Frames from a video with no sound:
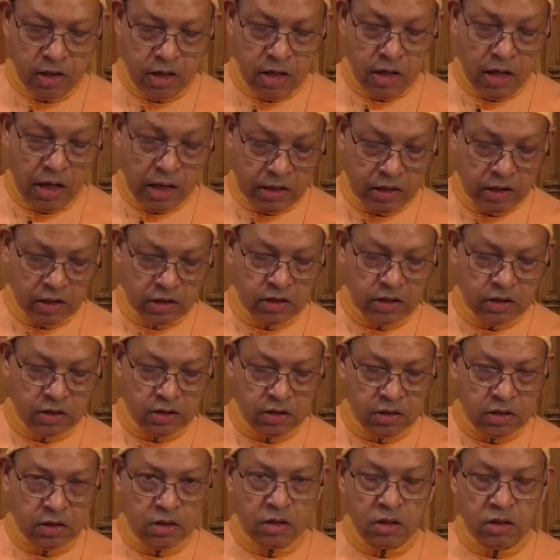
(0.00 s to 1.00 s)
Another
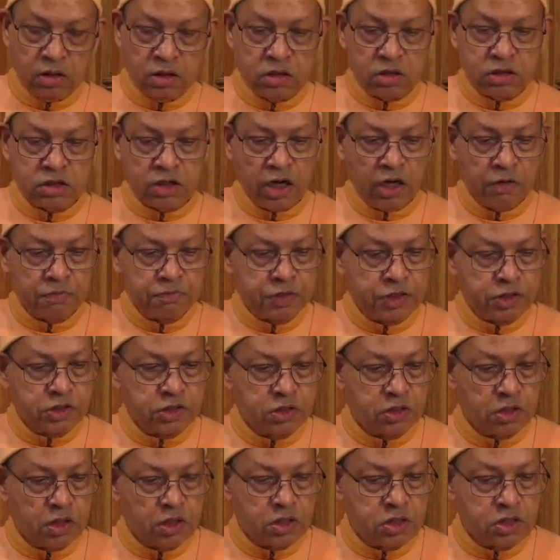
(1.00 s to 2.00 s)
Sri
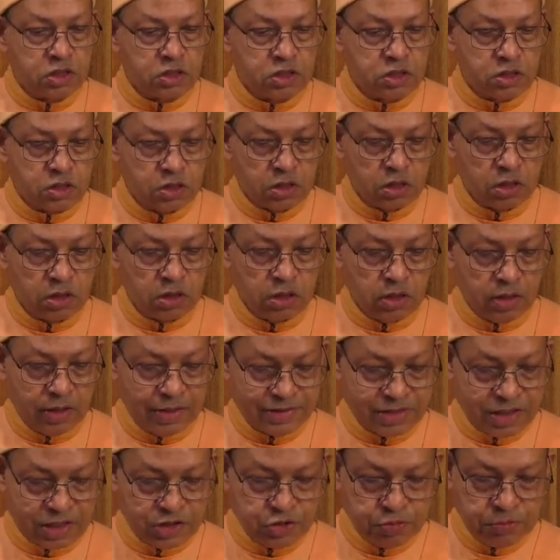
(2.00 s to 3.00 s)
Ramakrishna's
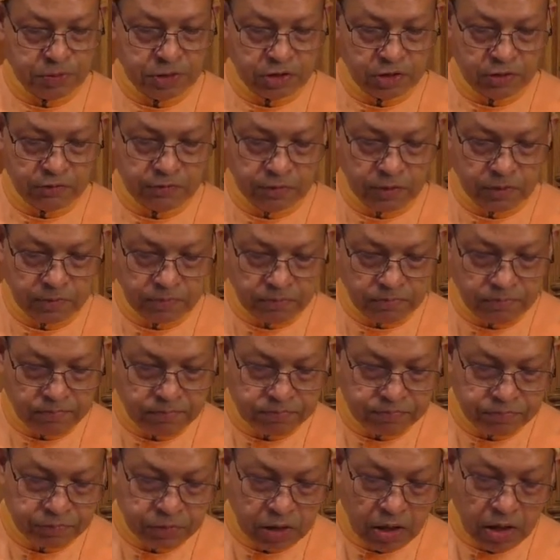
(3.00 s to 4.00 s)
assessment of it.
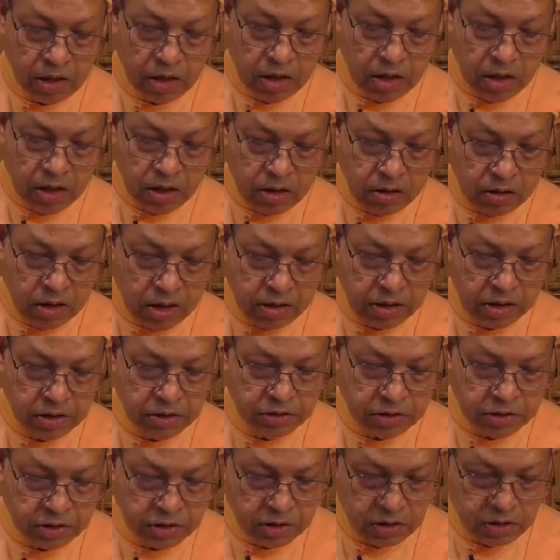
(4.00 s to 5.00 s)

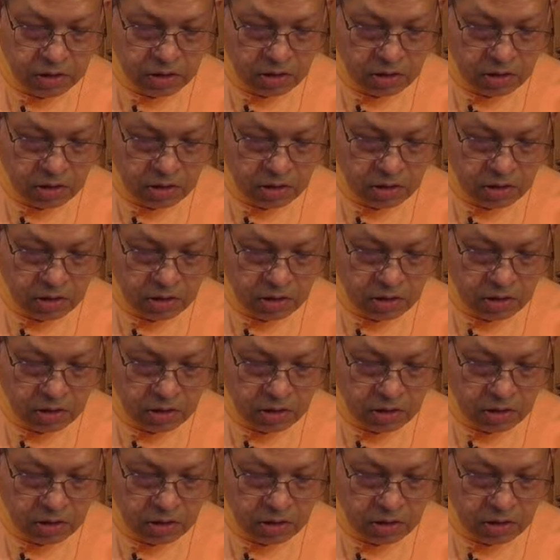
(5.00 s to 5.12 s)
Narendra,